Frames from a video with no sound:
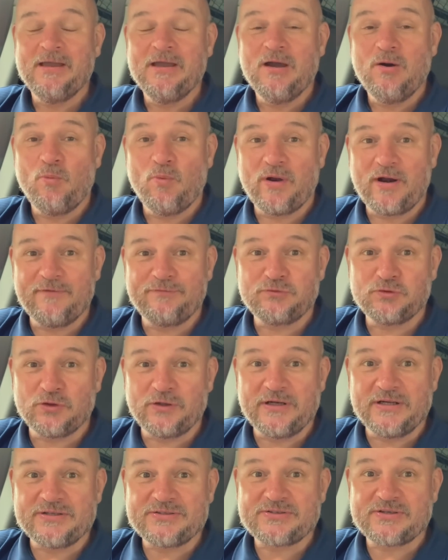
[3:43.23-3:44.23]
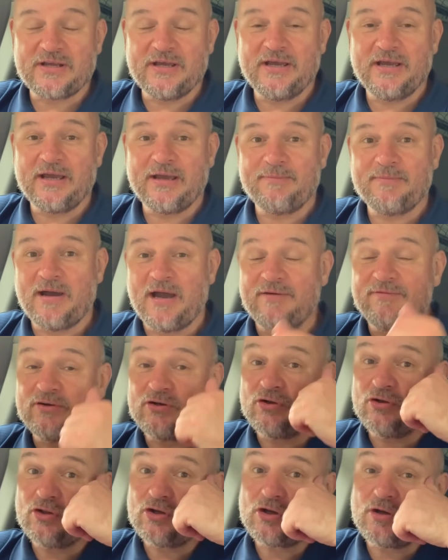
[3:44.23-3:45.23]
what I've done is I have
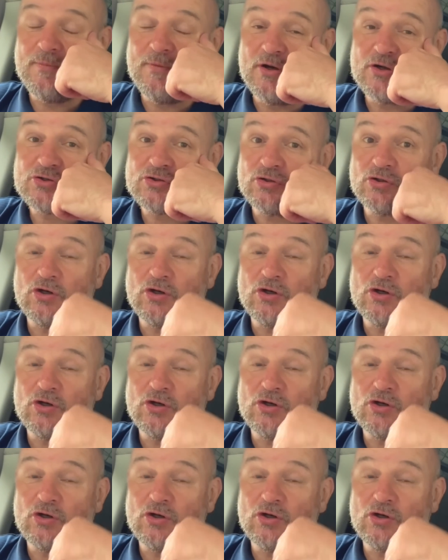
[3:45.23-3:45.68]
another commercial